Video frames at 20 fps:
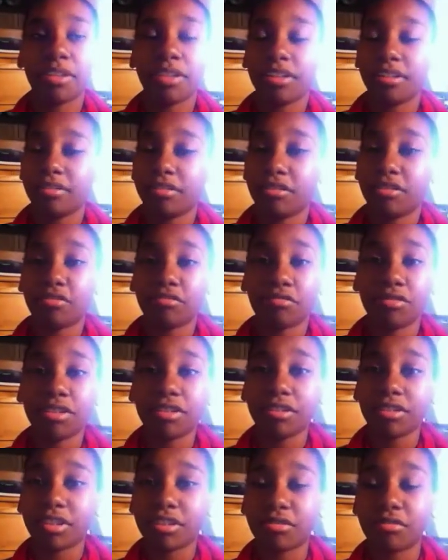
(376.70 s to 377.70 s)
any
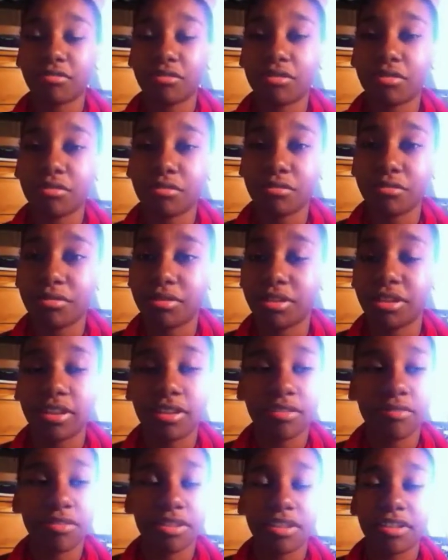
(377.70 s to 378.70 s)
career that you choose,
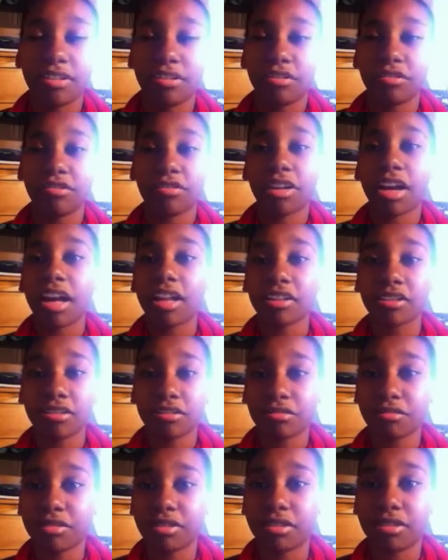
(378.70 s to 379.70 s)
even in your
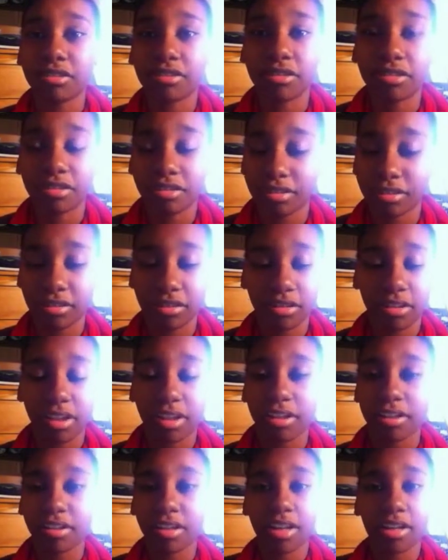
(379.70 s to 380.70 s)
college career, such as,
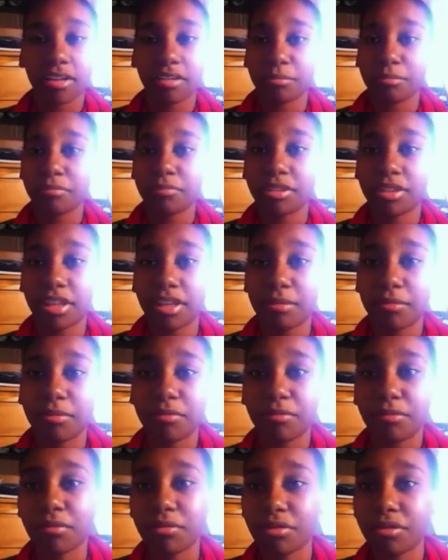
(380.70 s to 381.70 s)
like I stated
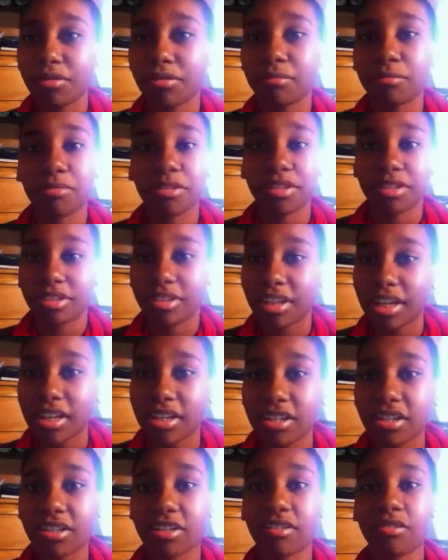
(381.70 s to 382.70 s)
before,
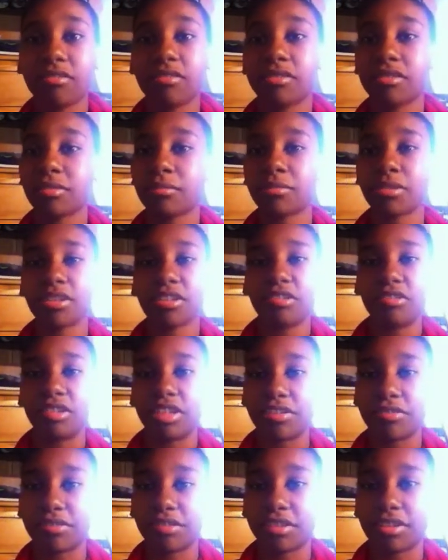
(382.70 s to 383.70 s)
presentation skills, something you'll
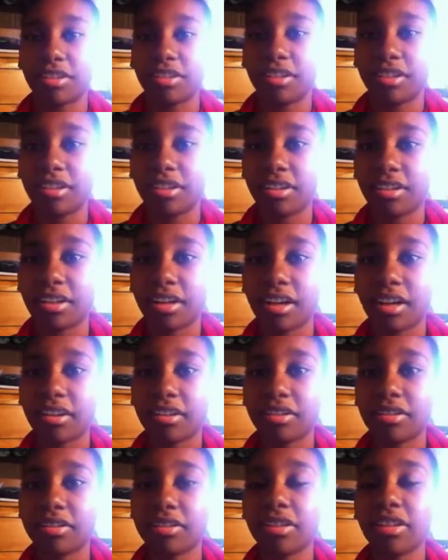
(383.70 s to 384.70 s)
definitely need in
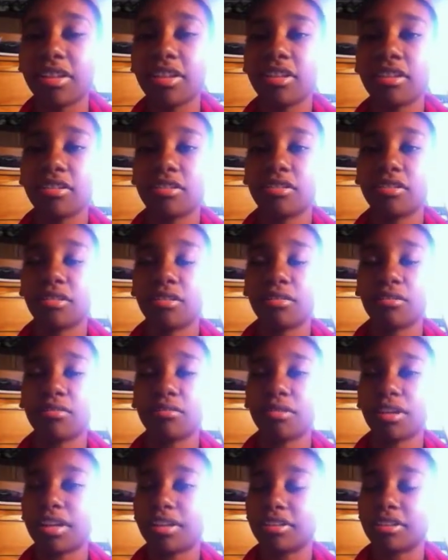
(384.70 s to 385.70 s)
college.
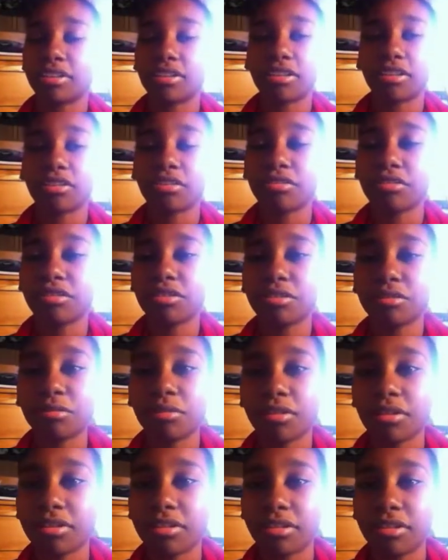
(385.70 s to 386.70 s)
So I just encourage you
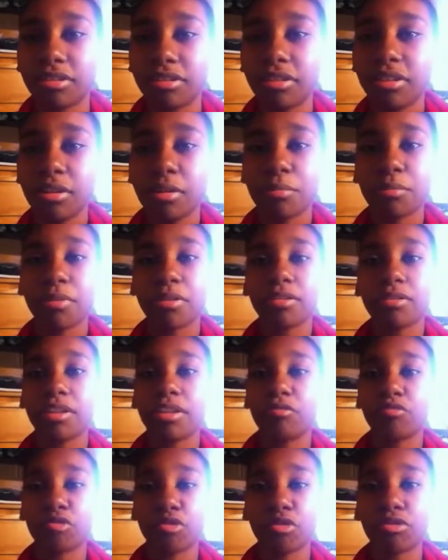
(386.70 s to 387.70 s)
all to
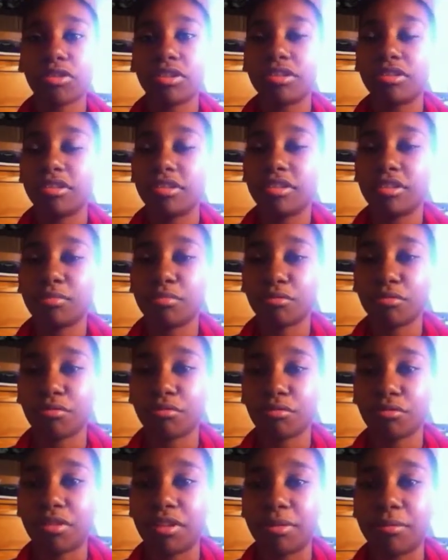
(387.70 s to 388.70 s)
enroll into this
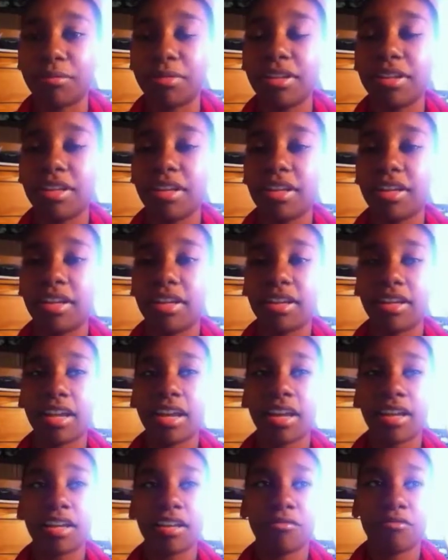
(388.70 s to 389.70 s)
program,
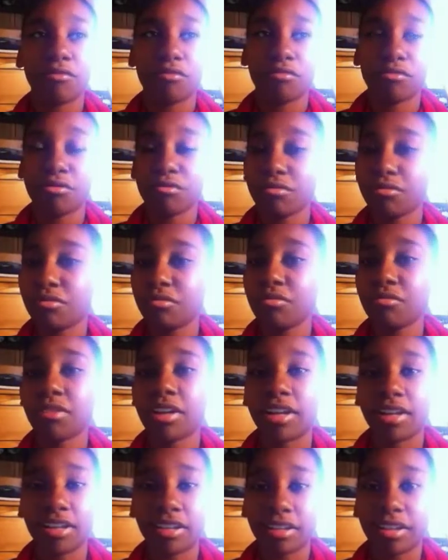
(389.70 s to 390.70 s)
and if you choose to,
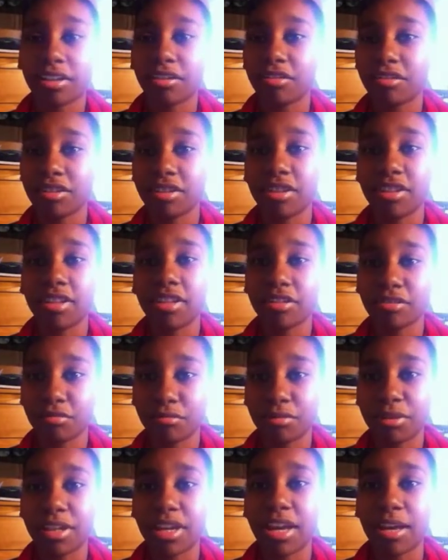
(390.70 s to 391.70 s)
I can guarantee that
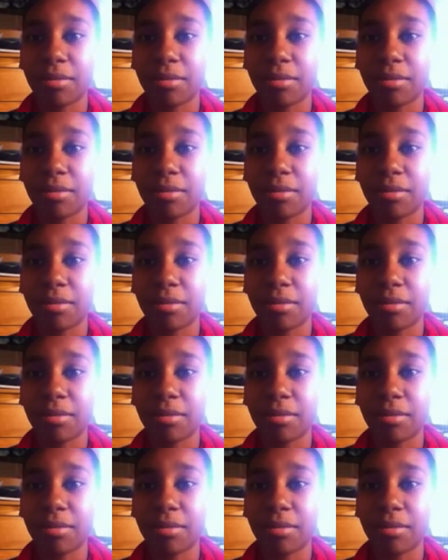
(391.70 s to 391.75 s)
you'll be